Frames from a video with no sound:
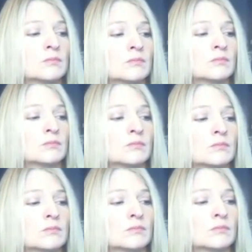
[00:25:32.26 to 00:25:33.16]

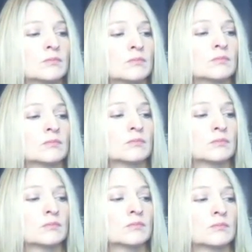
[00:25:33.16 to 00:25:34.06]

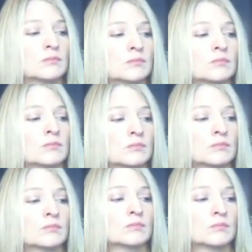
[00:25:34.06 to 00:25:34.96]

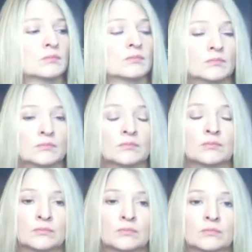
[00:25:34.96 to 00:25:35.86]

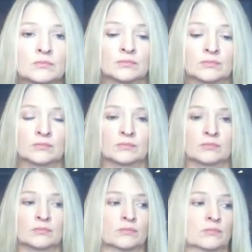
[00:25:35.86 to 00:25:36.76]

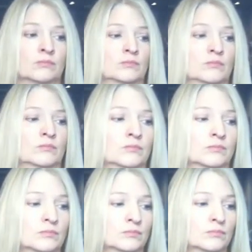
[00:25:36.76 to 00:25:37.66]

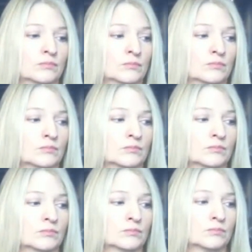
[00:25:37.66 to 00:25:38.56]

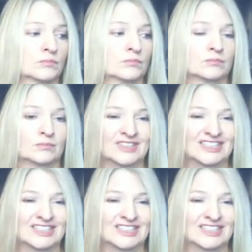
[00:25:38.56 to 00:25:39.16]
[no speech]